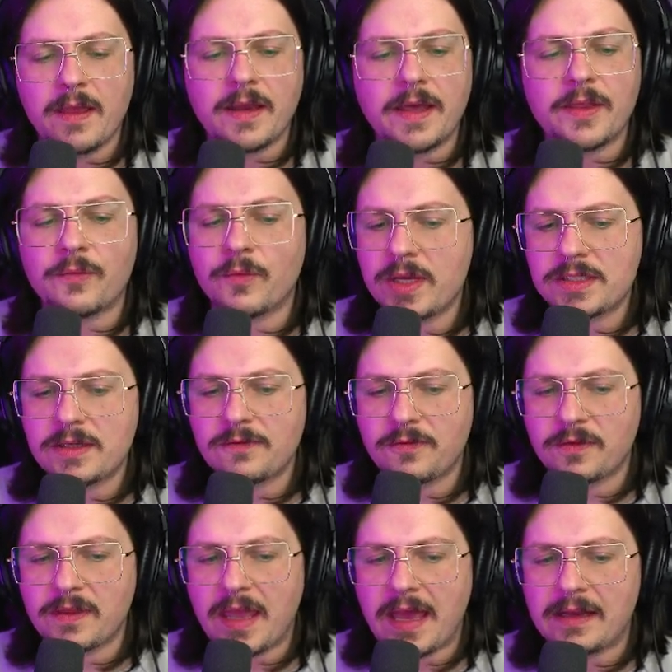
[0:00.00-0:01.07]
And the reason
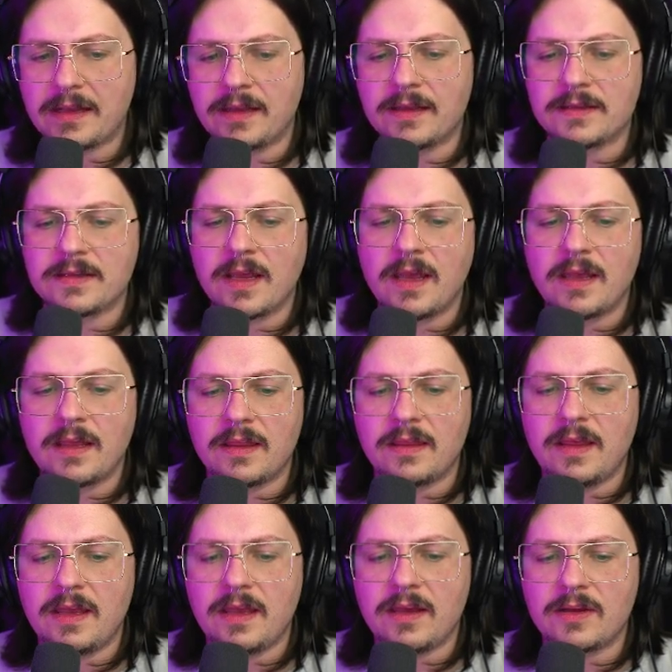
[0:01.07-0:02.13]
for that is
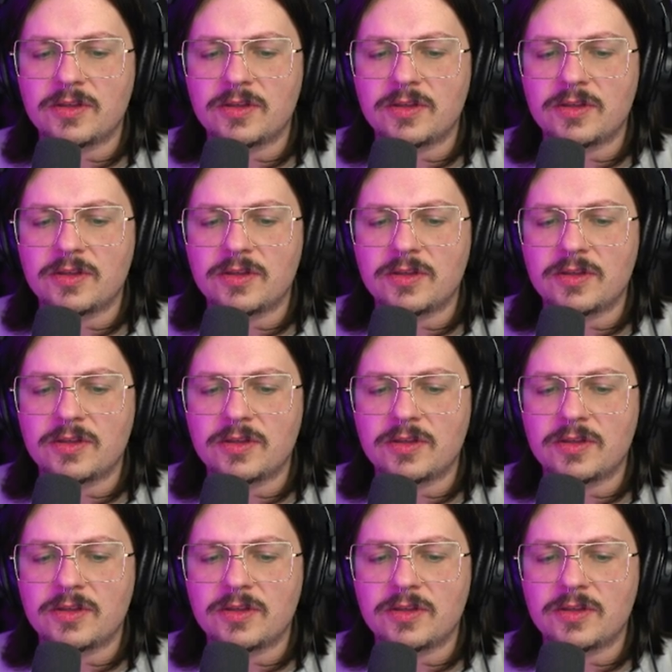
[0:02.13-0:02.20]
the